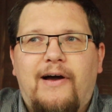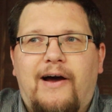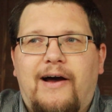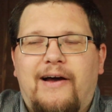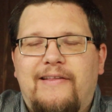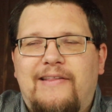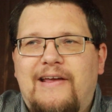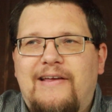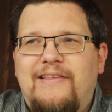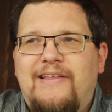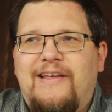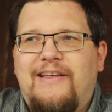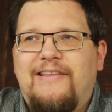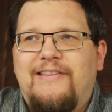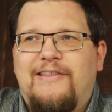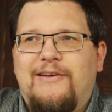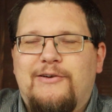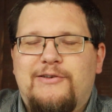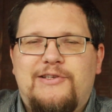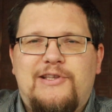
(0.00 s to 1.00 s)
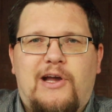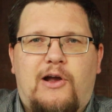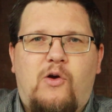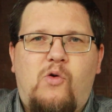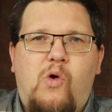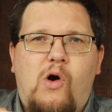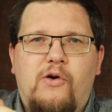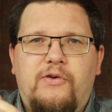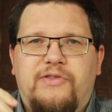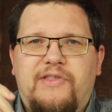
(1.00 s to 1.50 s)
there's the
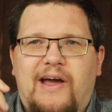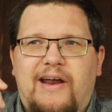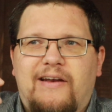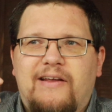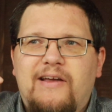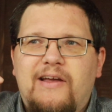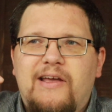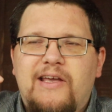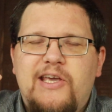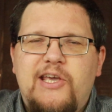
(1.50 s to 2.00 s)
quote that